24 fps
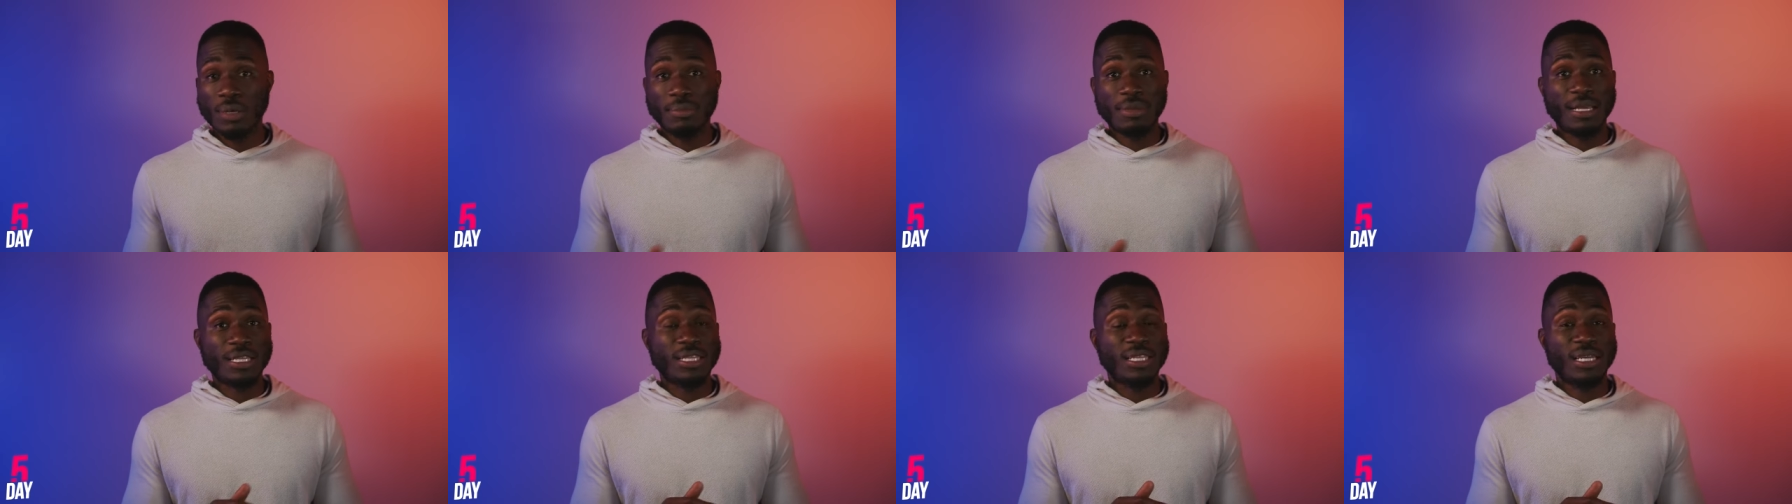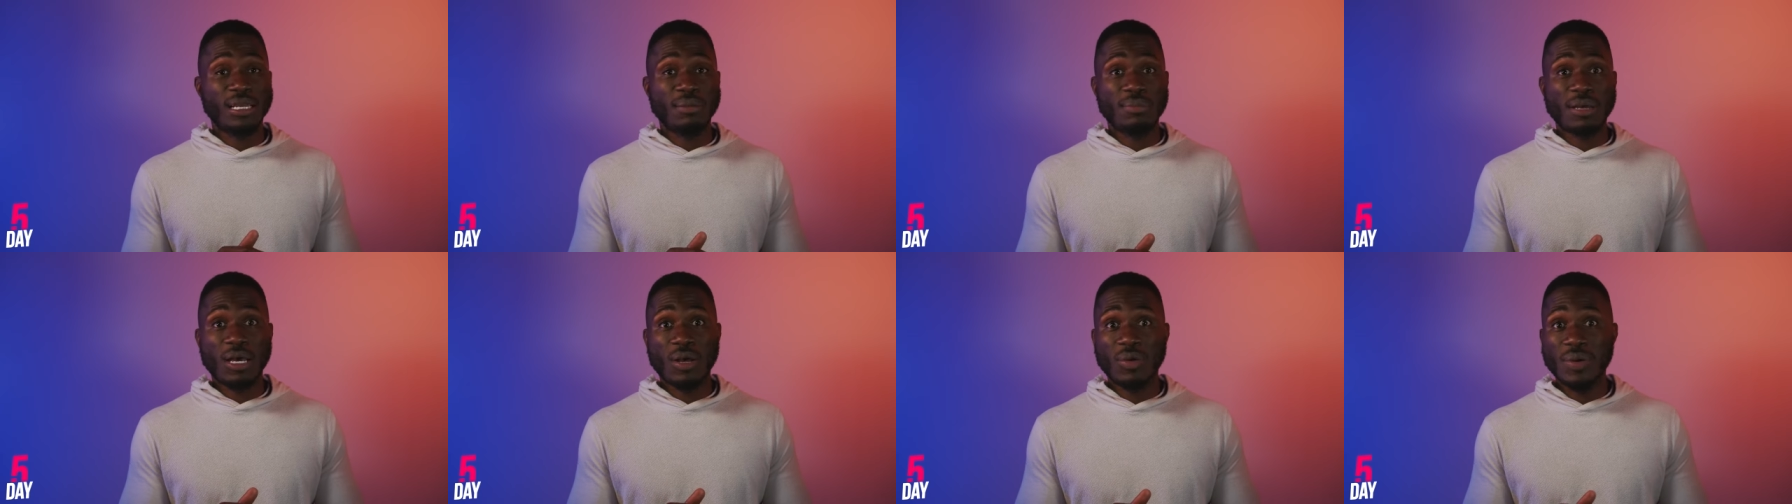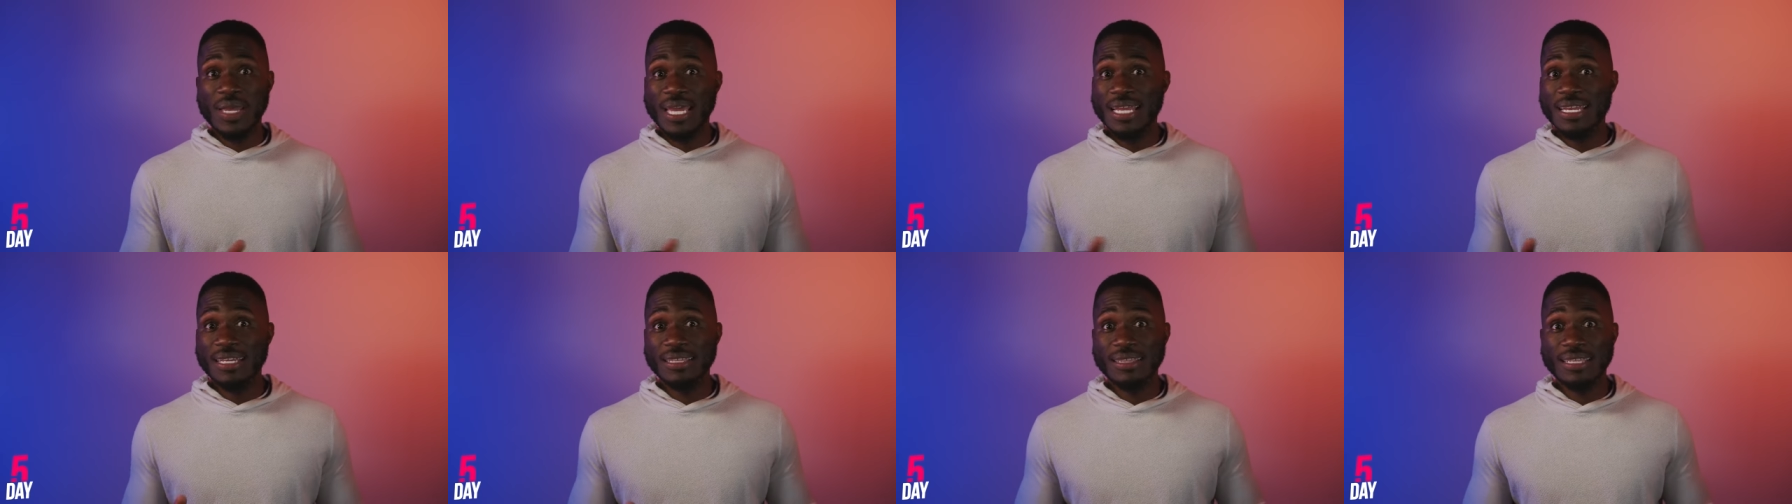I'm not thinking about
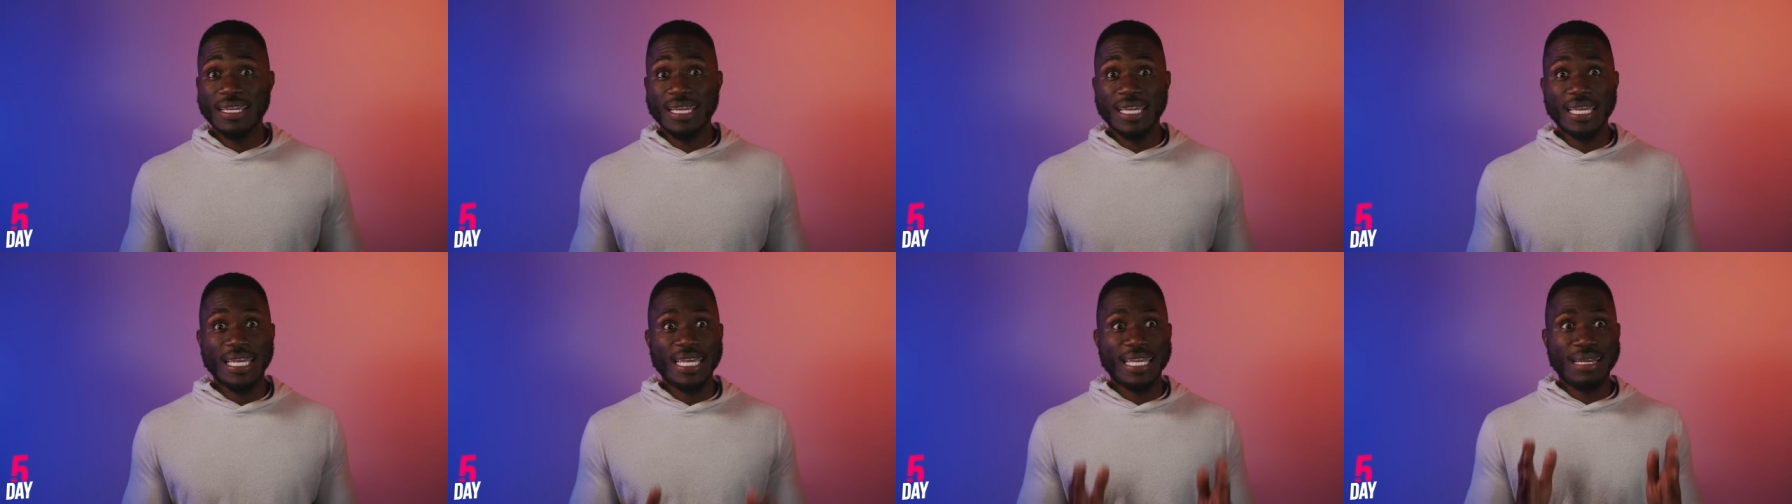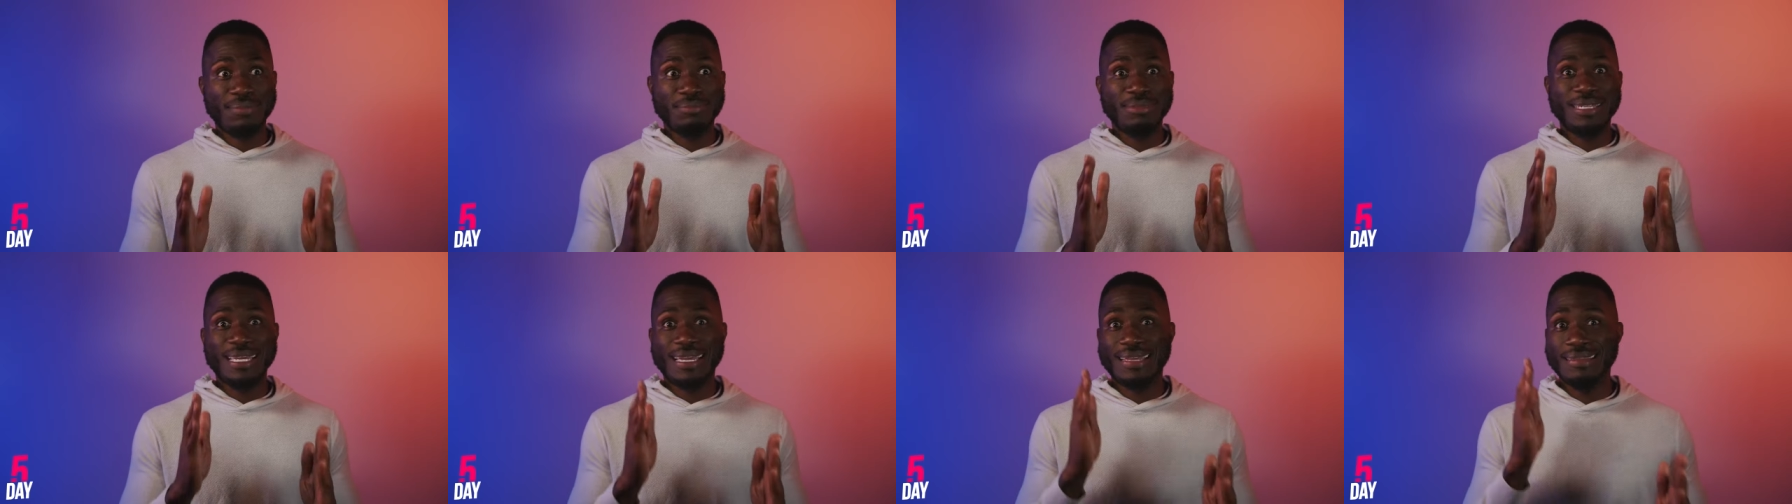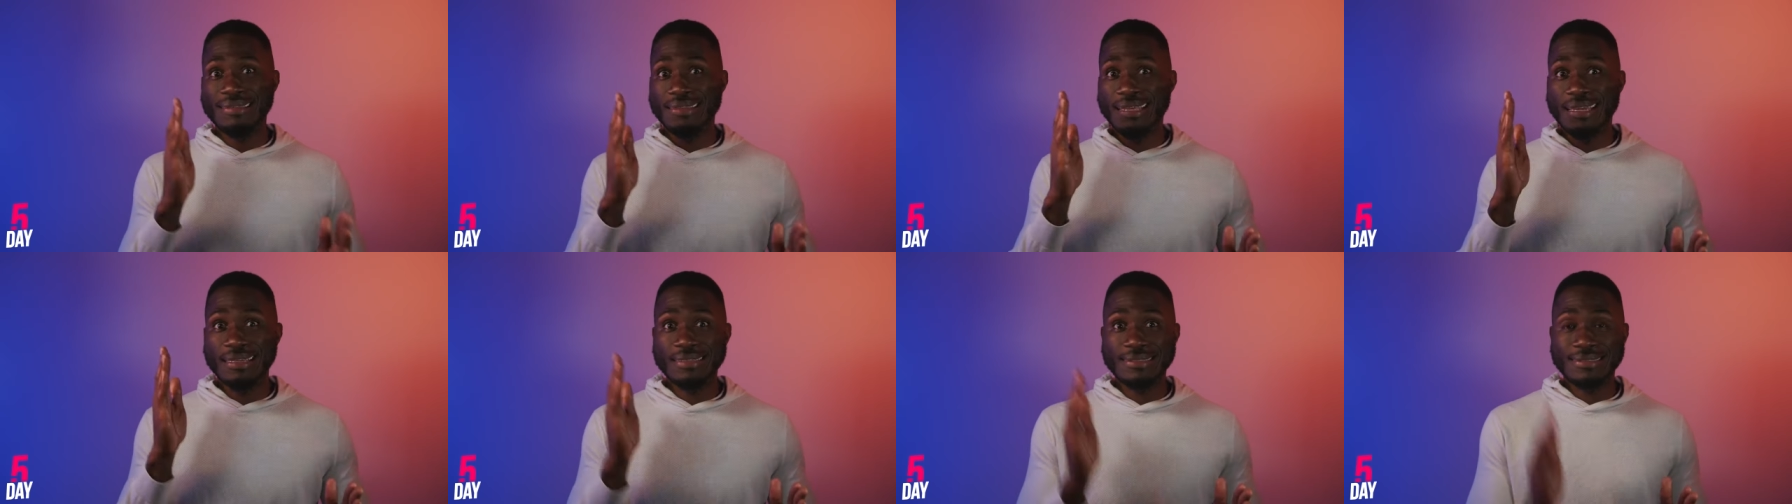anything. And I'm
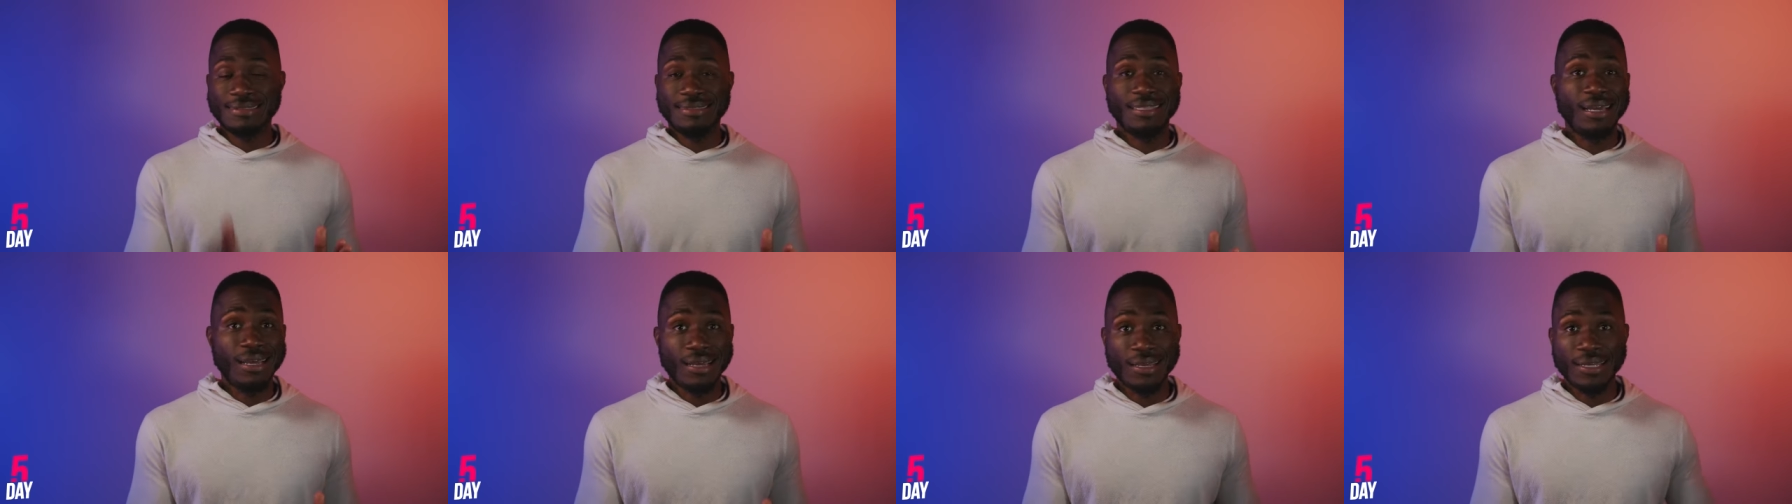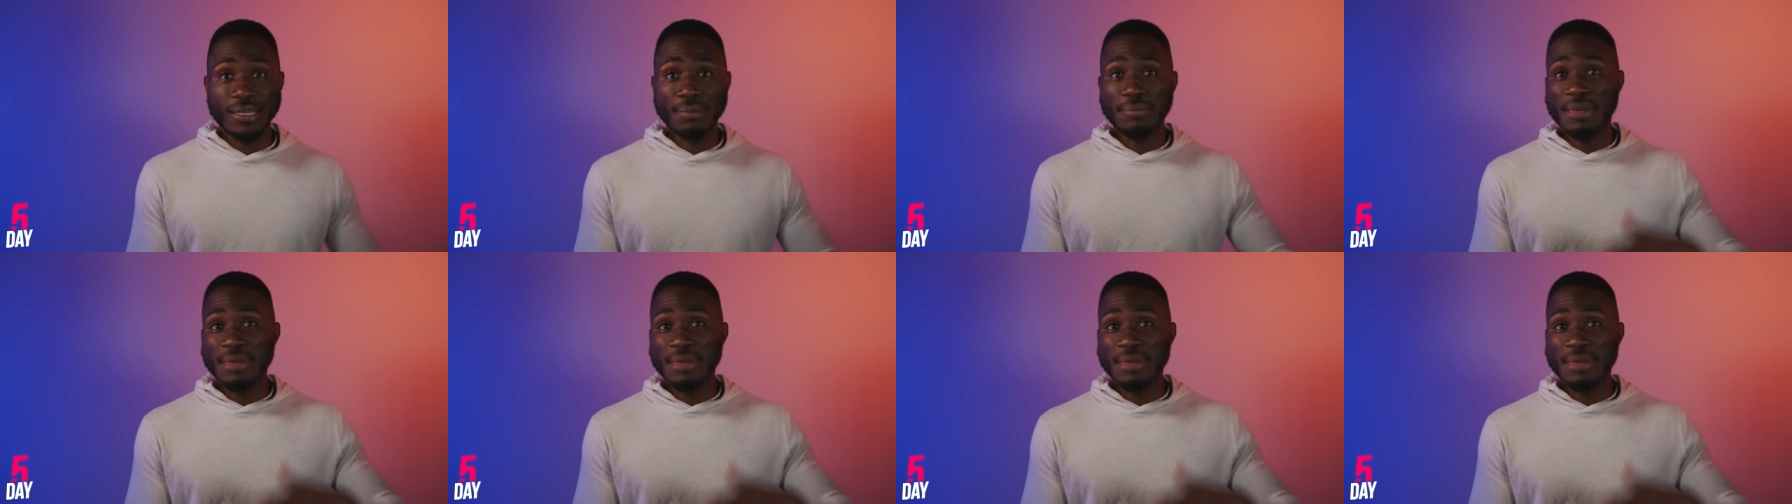getting things done.